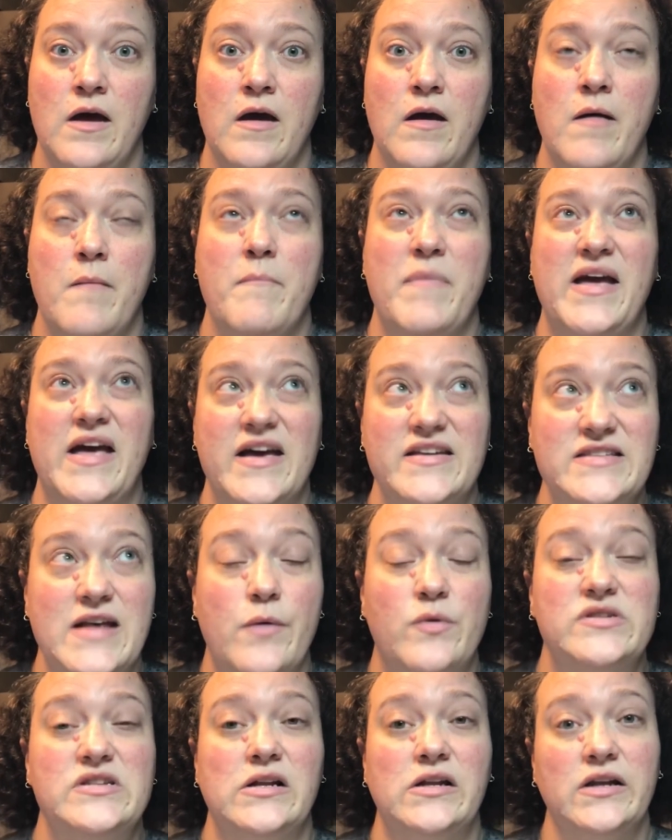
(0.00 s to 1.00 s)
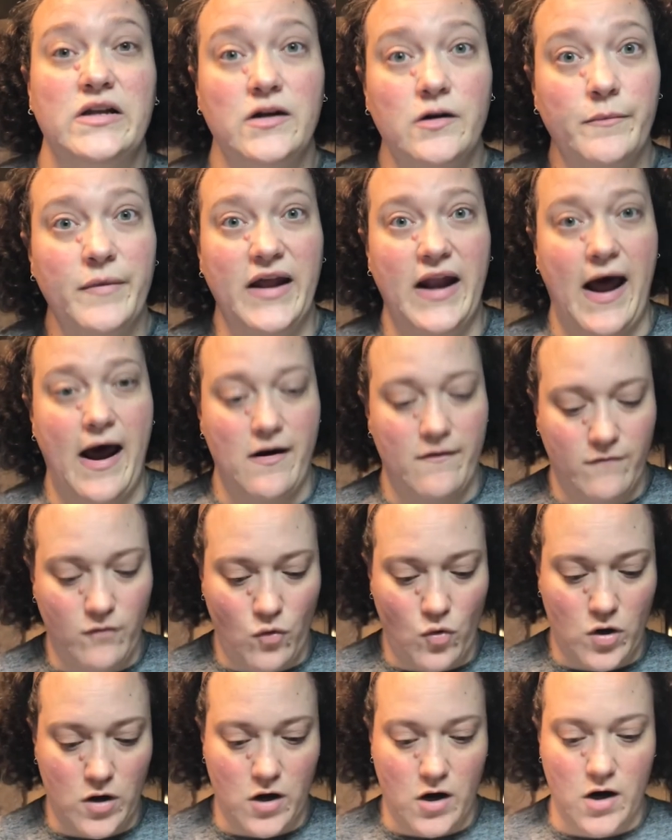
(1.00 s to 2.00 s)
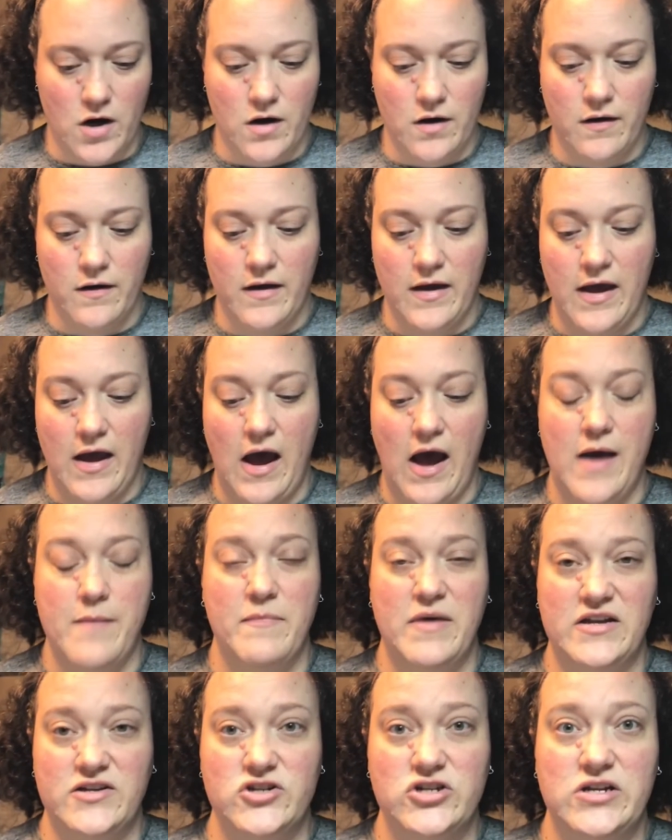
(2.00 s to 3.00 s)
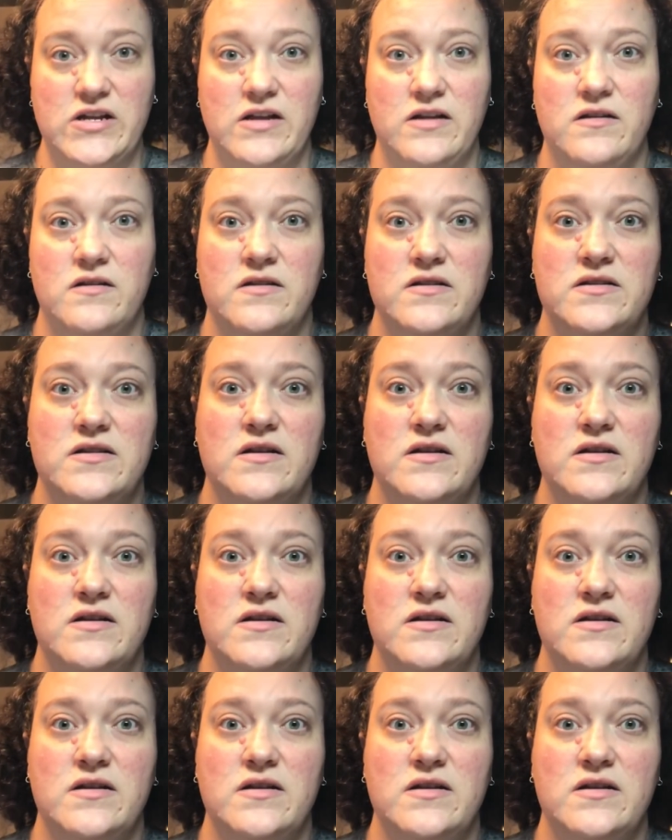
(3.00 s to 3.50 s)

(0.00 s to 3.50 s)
Because that was a little bit out of order, I mentioned